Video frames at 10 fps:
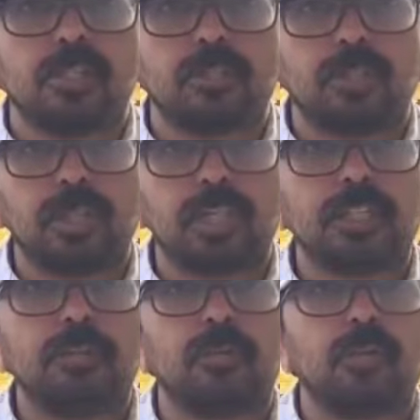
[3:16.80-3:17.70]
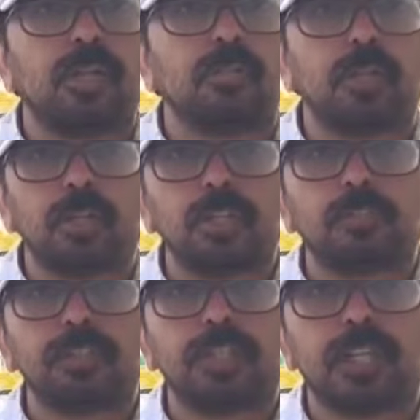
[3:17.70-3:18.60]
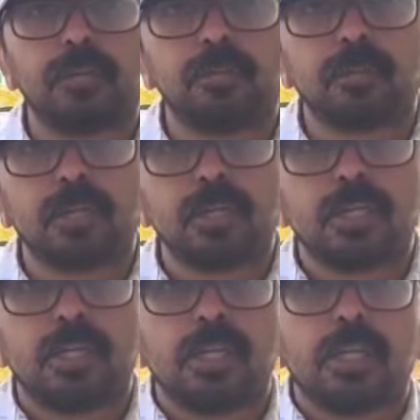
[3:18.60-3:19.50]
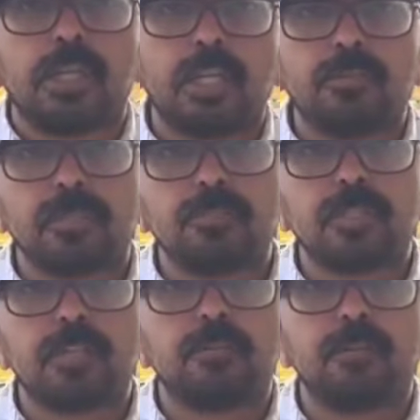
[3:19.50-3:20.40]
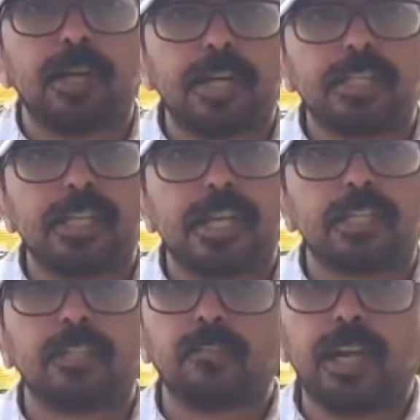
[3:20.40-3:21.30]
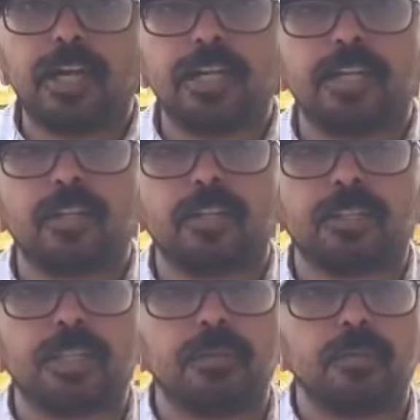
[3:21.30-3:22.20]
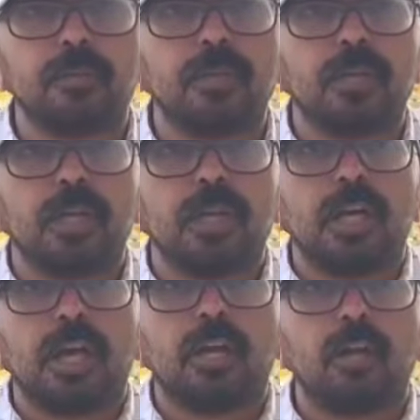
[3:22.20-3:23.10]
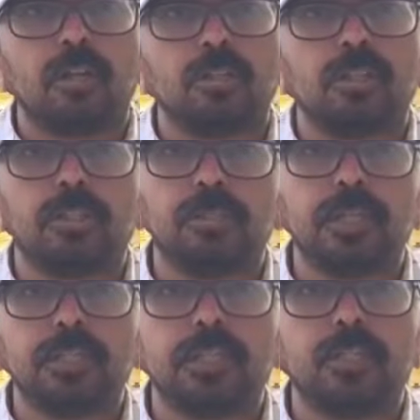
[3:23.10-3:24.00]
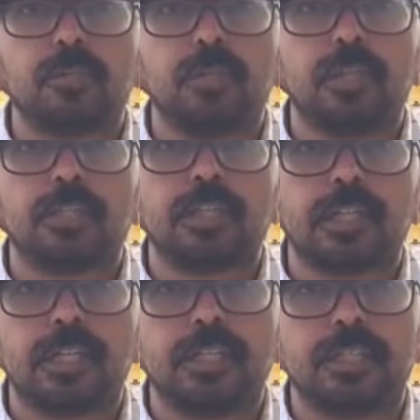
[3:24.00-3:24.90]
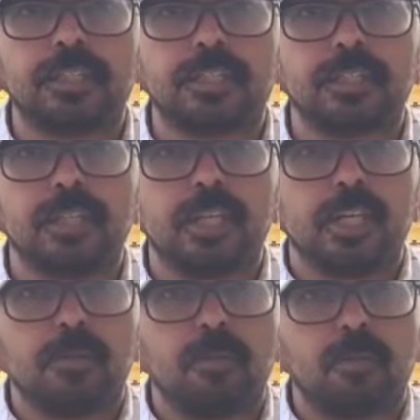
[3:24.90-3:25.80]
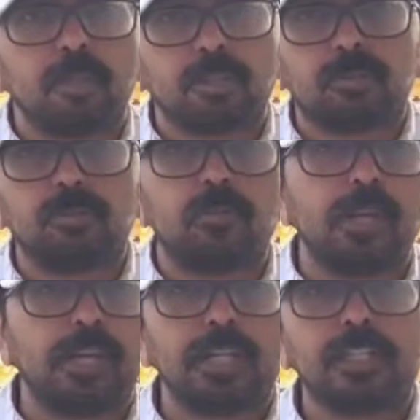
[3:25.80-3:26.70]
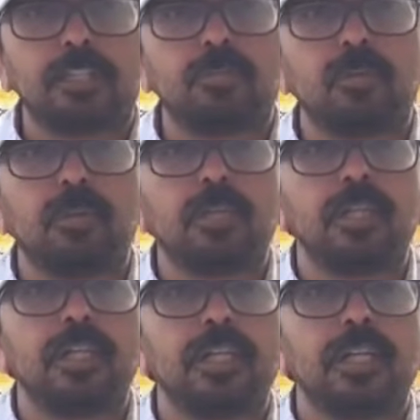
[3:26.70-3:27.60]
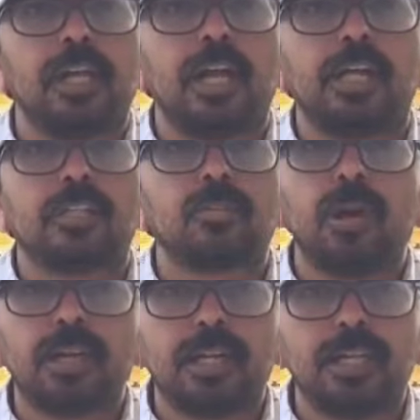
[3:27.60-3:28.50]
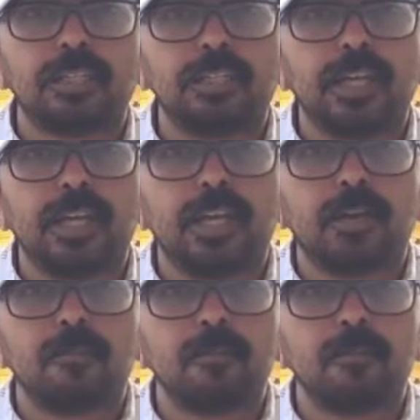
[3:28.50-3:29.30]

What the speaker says: So here's a bowler, because of his grip, gives himself a better chance of landing it on the seam, and also he brings into play the subtleties, because when he gets it to wobble, it's quite less in the air,